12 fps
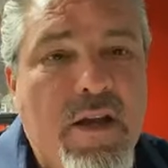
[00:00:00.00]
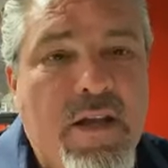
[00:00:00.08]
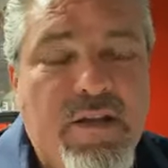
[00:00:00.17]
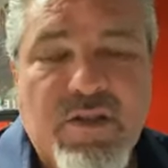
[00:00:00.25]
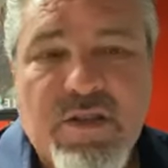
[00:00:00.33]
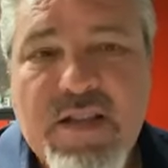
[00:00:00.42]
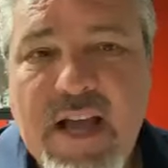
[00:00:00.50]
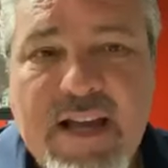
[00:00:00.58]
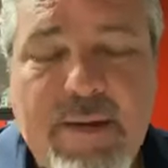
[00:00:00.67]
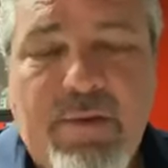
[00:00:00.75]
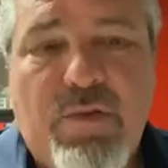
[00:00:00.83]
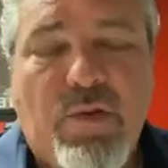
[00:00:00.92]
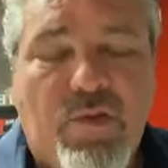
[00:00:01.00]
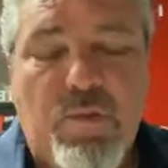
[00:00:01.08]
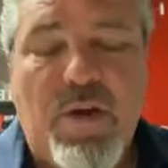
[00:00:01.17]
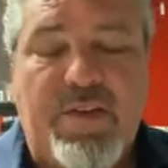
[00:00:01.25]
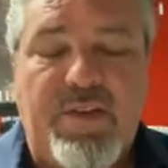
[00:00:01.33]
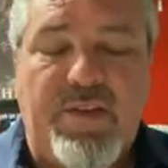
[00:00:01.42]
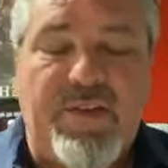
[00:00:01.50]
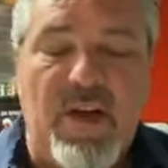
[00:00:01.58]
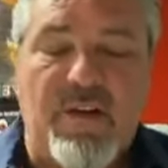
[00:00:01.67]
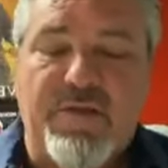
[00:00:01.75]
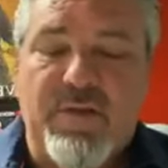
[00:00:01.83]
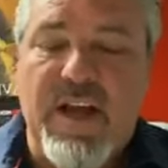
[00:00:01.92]
is just not able to express
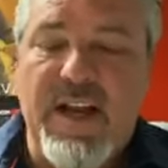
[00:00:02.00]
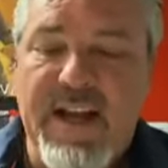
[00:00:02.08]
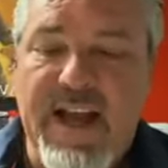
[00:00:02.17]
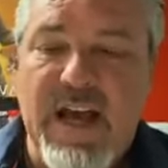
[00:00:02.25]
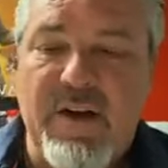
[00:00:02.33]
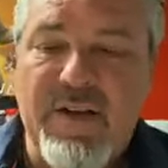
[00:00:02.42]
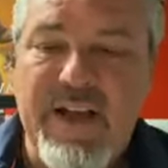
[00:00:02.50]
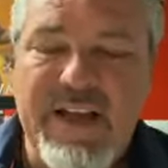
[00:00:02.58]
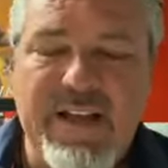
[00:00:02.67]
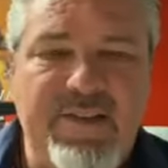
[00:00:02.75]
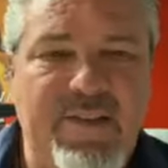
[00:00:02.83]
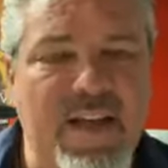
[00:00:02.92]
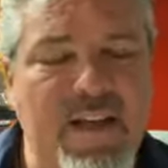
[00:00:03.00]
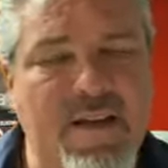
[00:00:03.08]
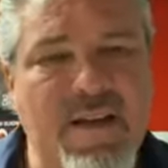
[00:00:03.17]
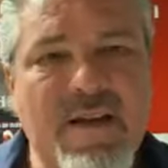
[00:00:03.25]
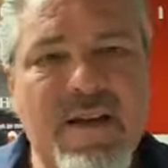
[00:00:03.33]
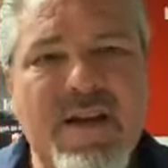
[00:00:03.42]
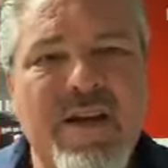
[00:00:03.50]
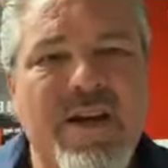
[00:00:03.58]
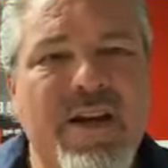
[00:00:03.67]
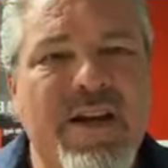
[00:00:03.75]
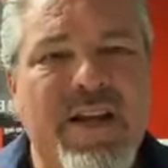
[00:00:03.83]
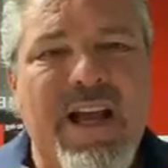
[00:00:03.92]
itself right now. And he said,
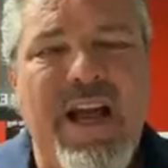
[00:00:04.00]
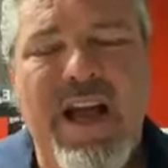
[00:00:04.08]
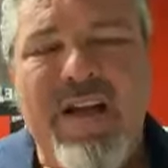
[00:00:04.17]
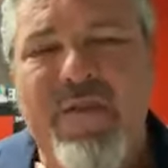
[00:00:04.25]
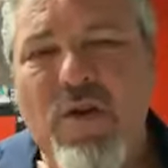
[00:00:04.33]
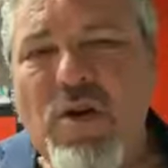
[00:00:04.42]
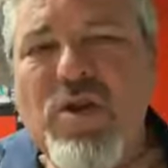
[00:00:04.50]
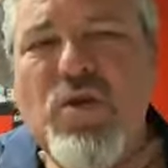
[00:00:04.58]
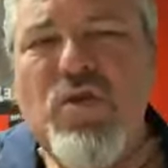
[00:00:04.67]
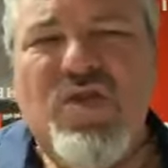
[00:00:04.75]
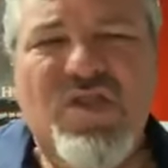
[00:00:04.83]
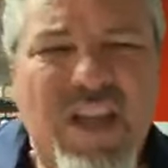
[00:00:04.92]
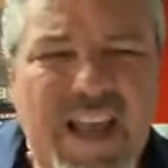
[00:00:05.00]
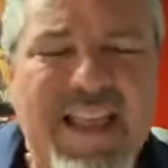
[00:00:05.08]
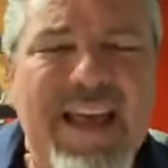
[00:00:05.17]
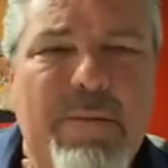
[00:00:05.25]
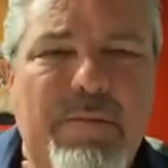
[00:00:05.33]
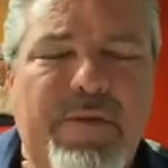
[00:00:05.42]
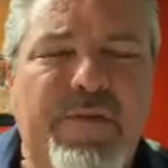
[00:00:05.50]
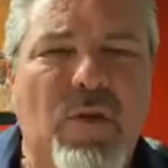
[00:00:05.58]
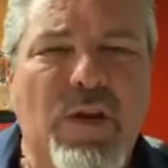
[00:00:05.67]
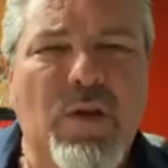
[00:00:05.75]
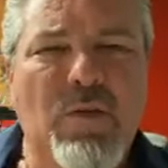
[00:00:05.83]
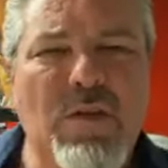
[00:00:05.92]
I've heard you say that
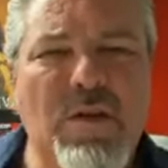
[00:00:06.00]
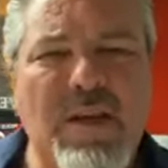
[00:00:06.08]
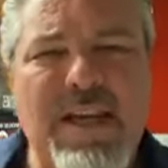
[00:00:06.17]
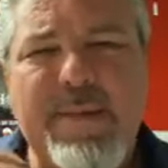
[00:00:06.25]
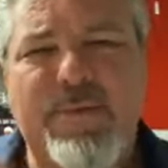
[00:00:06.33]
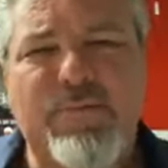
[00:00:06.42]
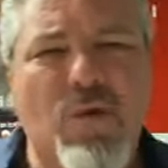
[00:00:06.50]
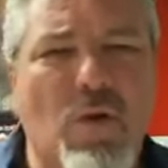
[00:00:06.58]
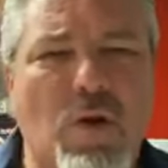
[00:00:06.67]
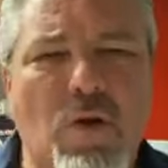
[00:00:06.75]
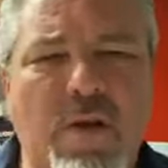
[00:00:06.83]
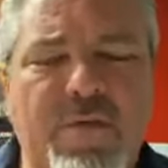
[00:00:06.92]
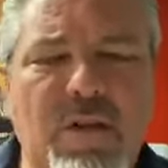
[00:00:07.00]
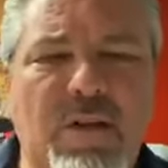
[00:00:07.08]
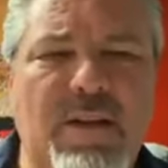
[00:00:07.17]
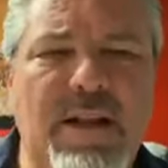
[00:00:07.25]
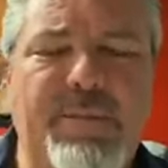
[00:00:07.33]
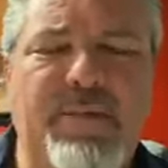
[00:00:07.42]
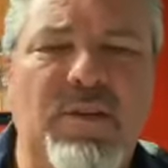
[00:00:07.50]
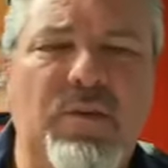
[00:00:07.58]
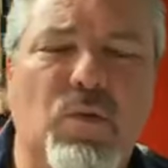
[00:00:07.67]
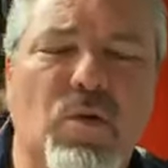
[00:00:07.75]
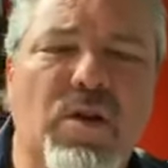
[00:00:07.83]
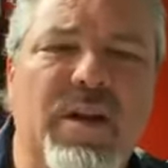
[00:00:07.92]
before. It keeps rolling off your lips,
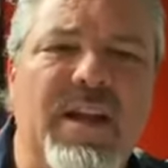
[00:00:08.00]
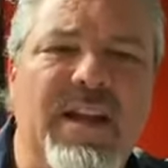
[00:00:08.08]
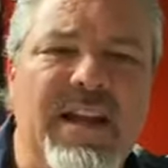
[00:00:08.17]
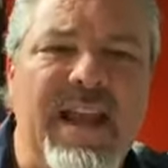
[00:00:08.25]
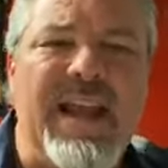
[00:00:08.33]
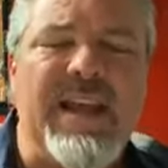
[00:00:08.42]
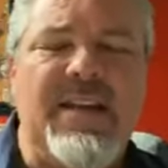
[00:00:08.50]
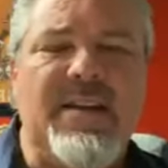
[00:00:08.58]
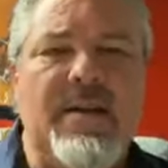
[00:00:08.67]
this word innate.